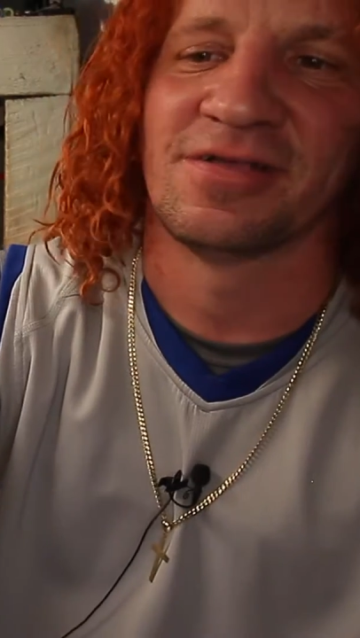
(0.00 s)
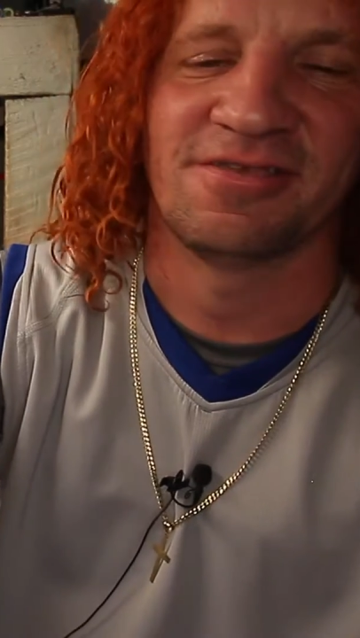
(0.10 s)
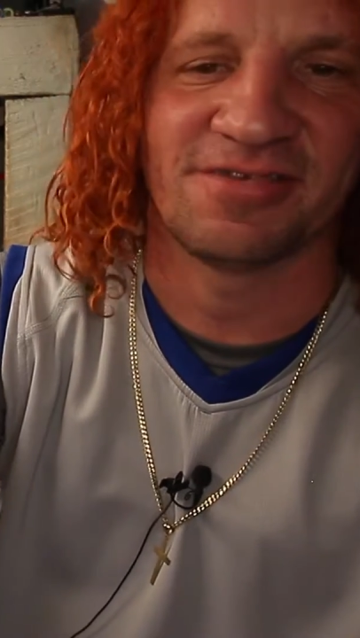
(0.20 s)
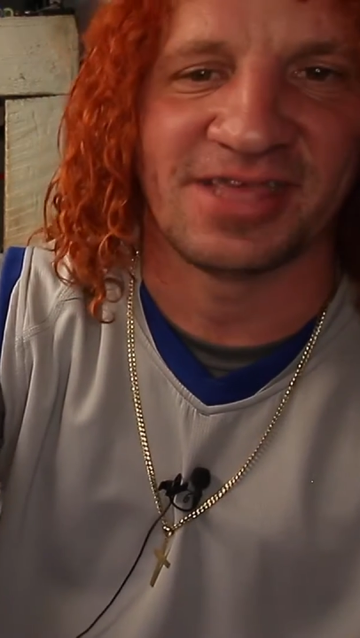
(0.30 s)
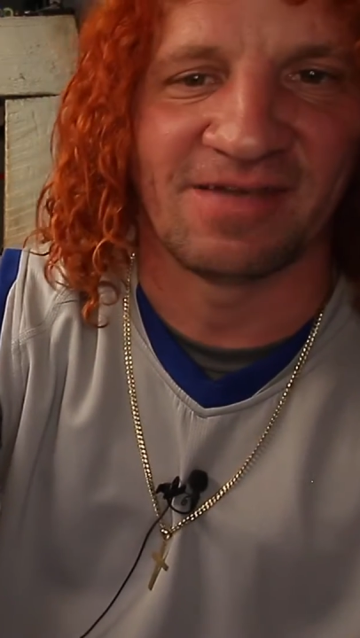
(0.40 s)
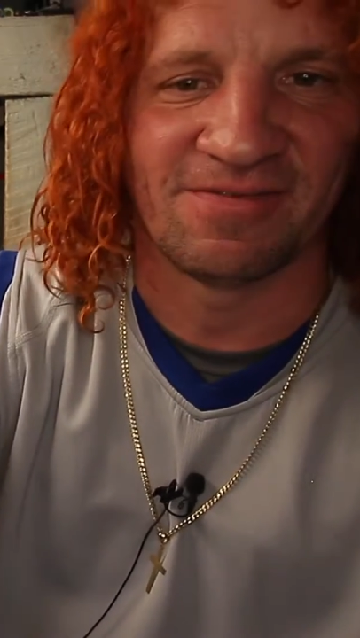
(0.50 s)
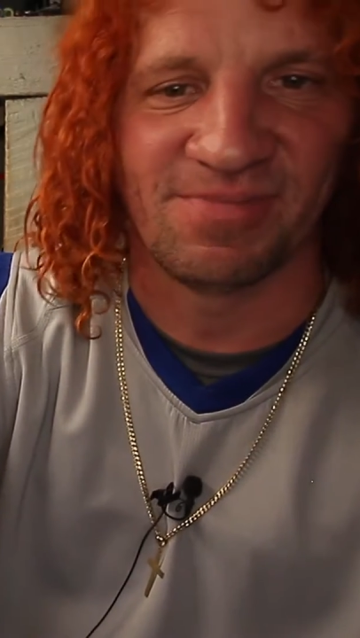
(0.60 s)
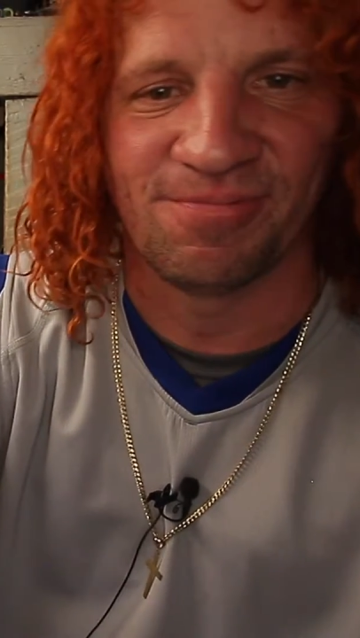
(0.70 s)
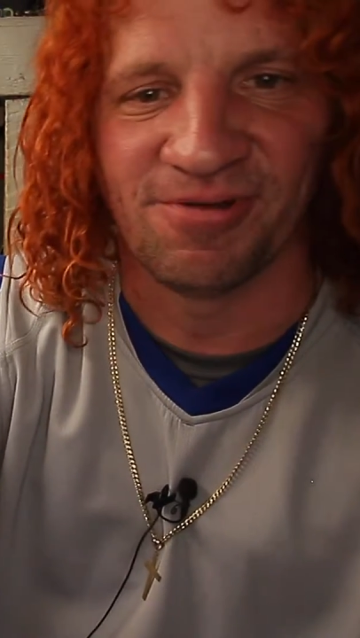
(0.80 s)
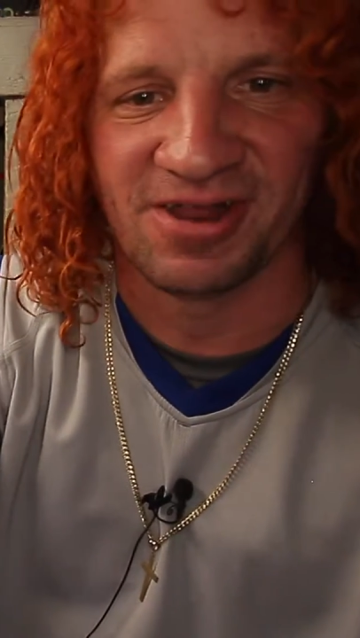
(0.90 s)
It doesn't have to
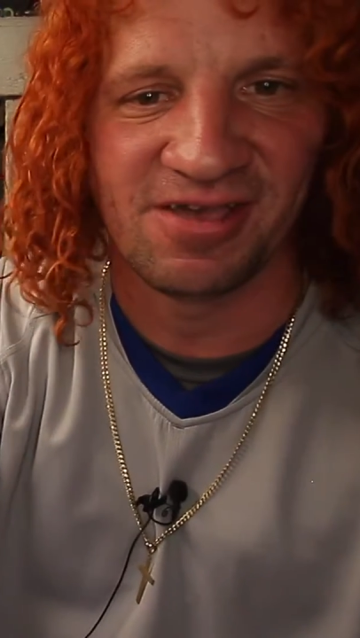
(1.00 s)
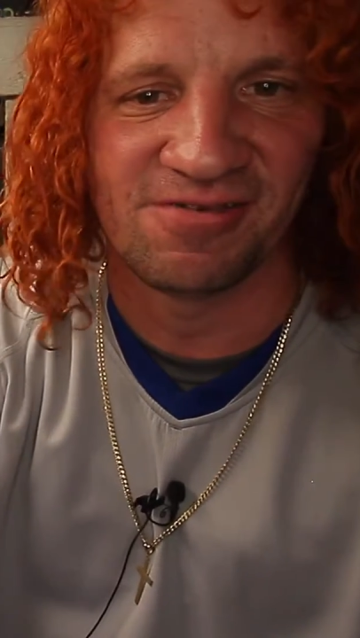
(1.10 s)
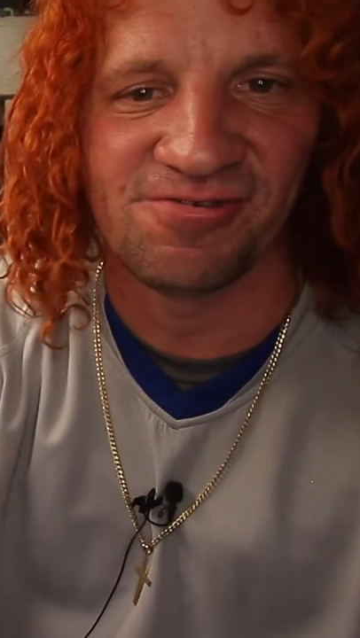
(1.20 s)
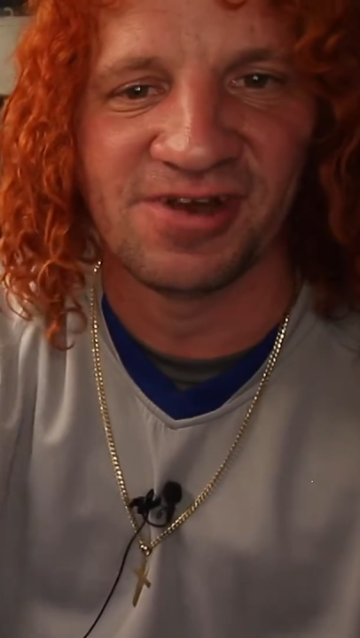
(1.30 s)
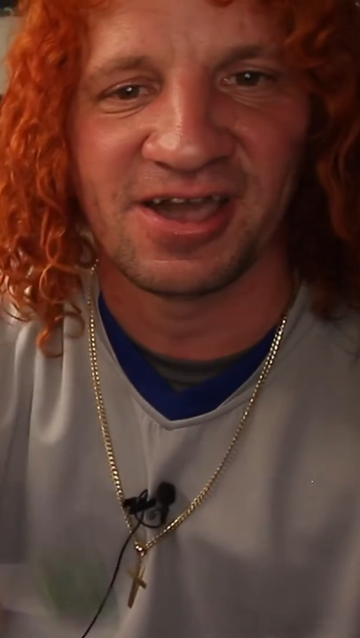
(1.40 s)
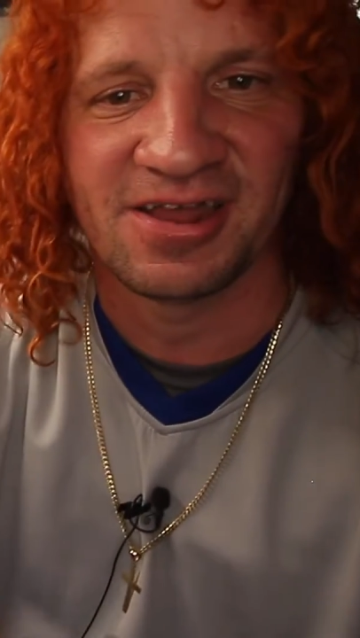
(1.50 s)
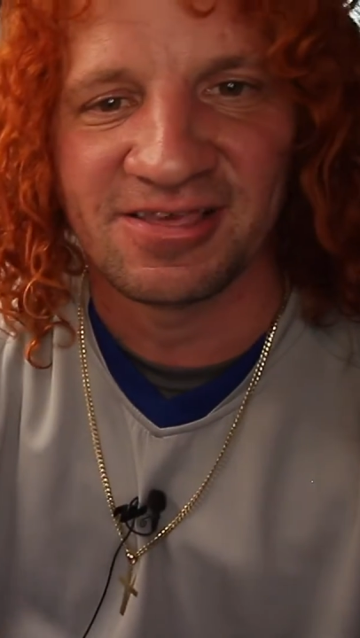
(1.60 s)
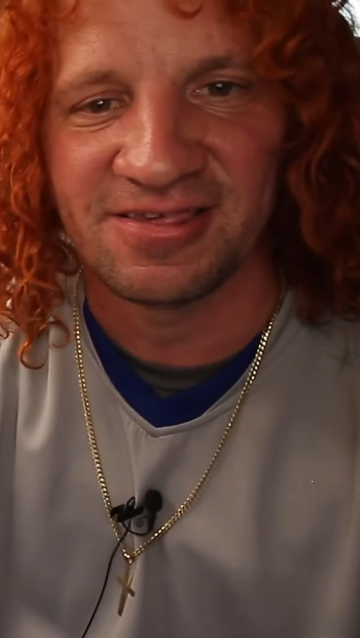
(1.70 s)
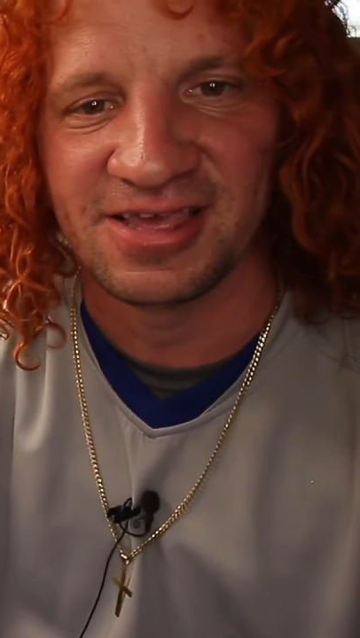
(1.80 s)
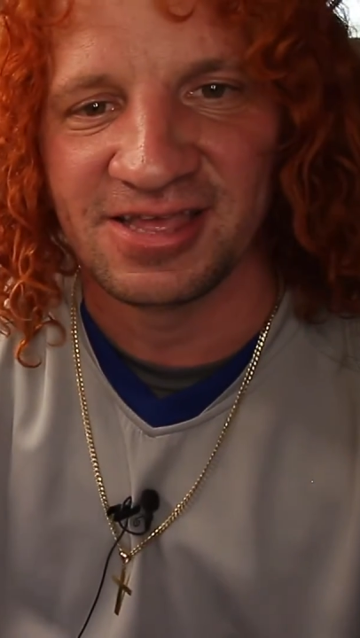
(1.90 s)
be pretty because you're not going
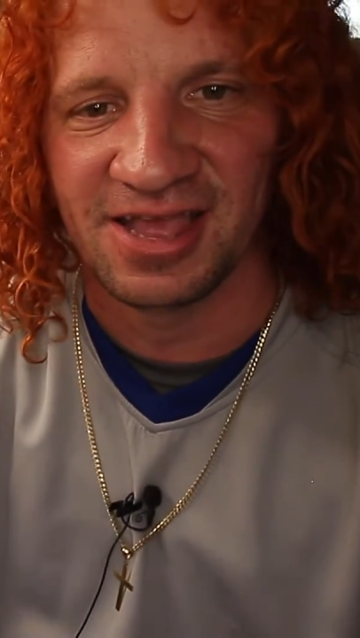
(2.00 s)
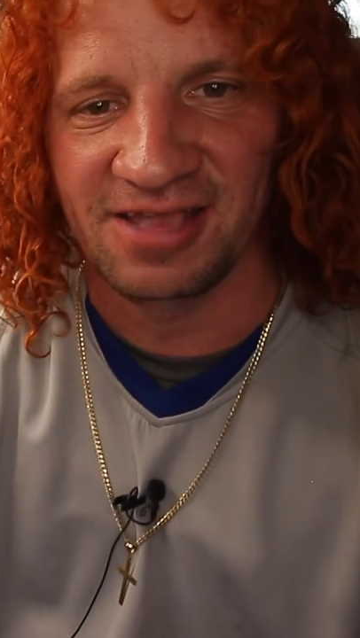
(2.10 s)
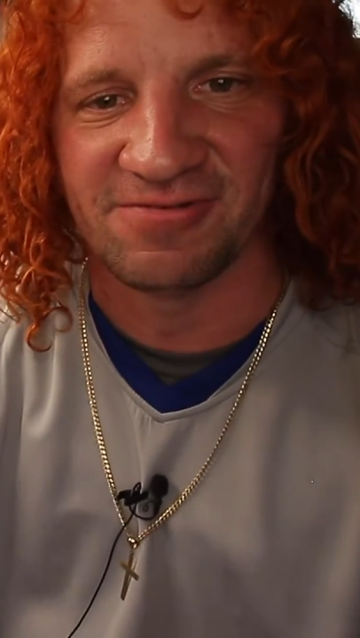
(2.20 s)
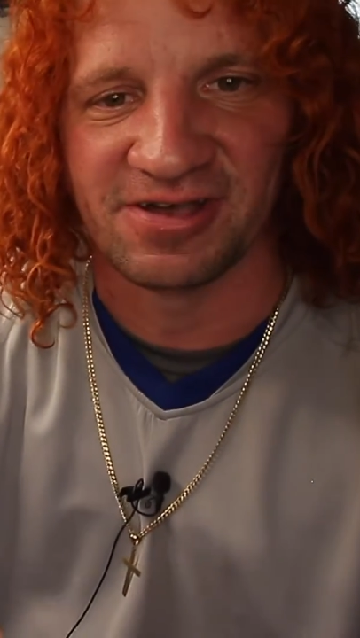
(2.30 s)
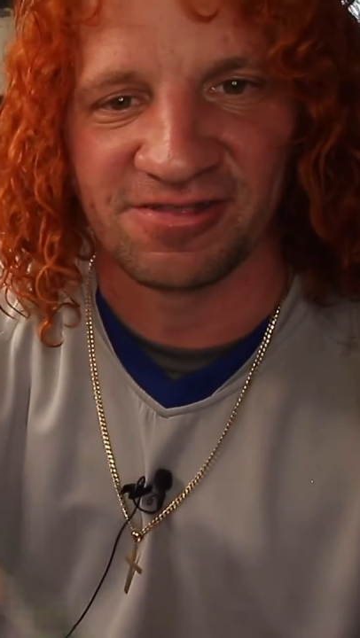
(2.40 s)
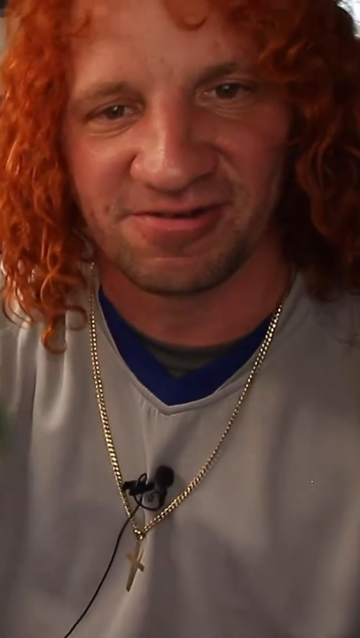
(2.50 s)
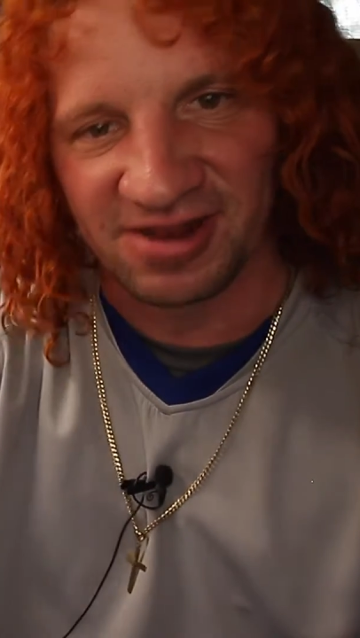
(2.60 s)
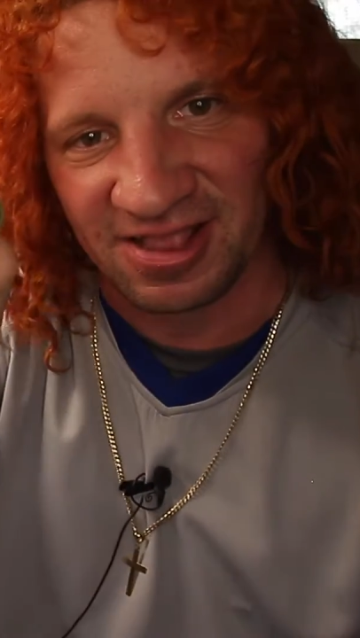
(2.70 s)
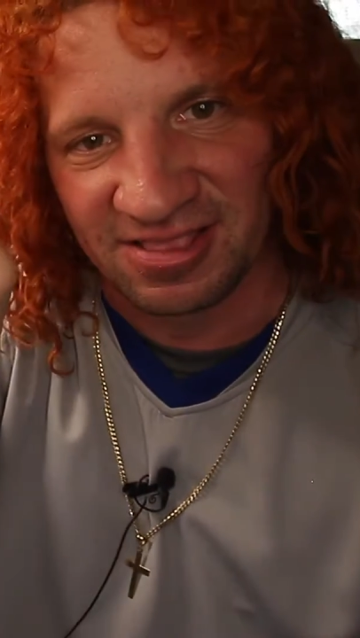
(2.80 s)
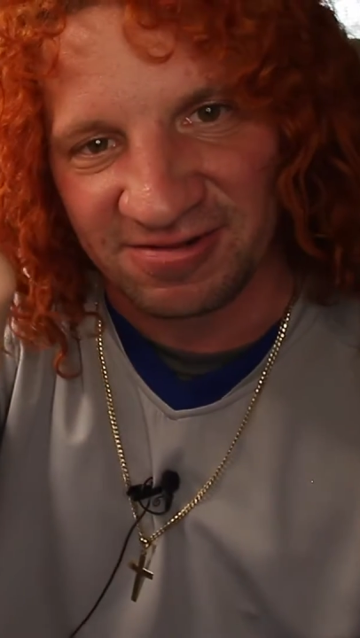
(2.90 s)
to see it anyway, other
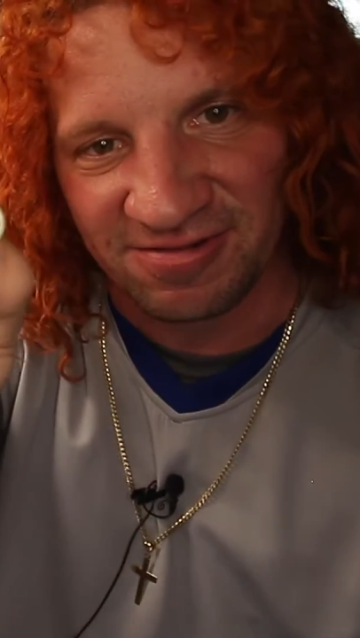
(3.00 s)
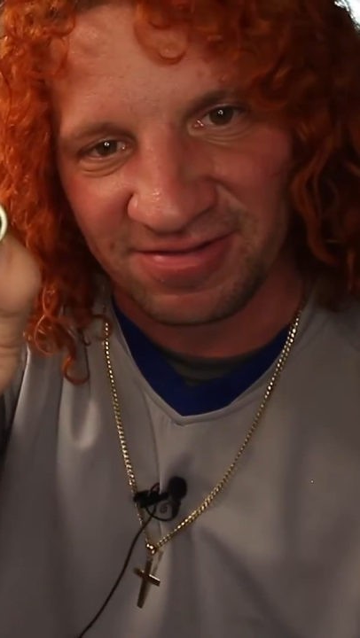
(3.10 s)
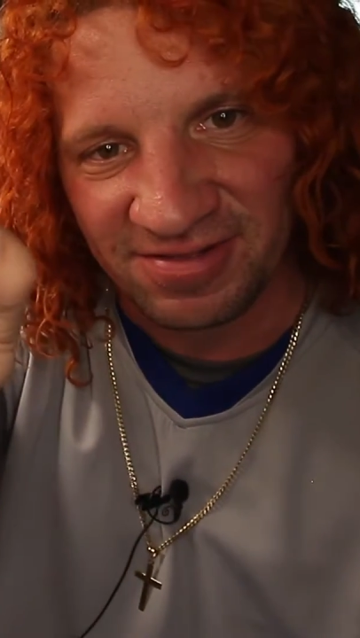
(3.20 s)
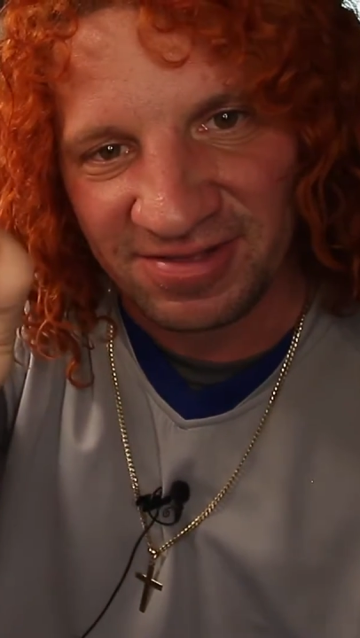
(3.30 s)
than a little